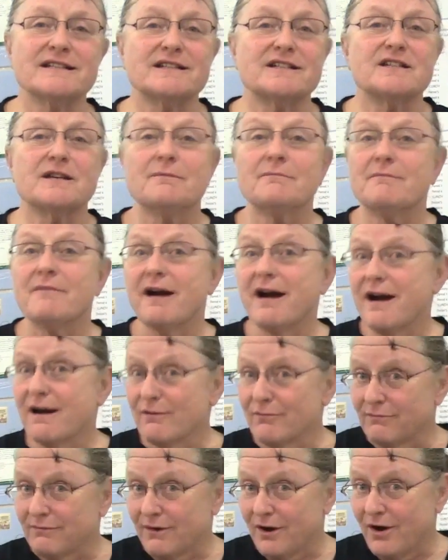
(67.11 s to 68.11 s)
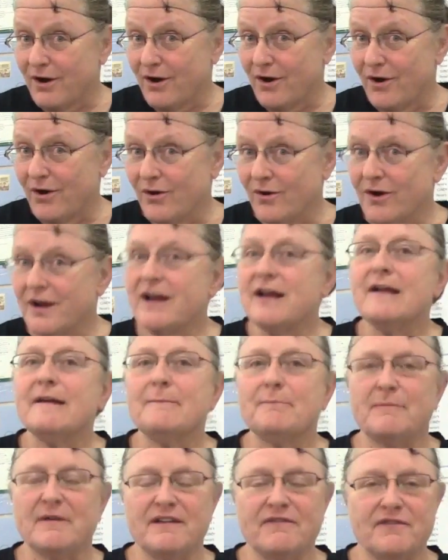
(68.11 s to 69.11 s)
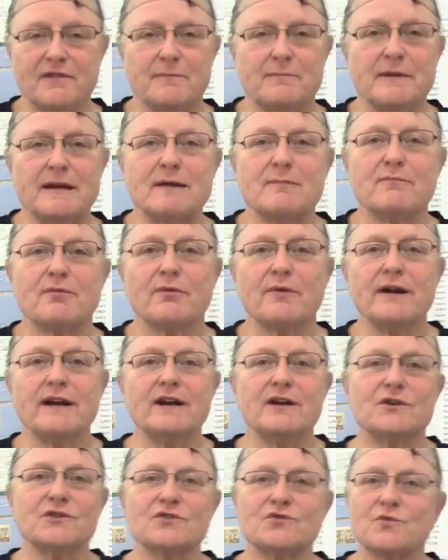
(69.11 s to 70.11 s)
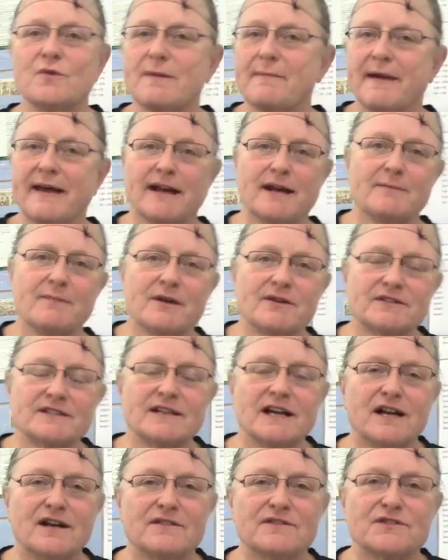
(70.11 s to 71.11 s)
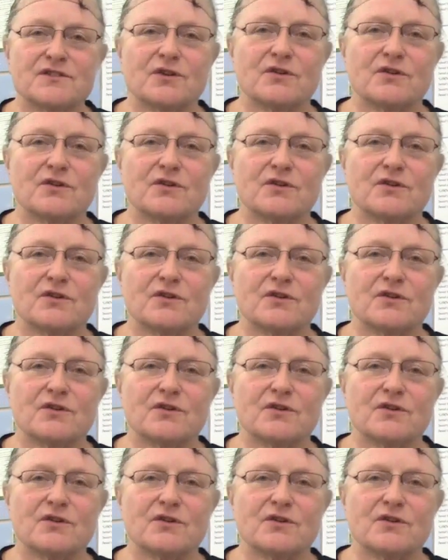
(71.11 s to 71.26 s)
And tomorrow, beef and bean burritos, we make them ourselves.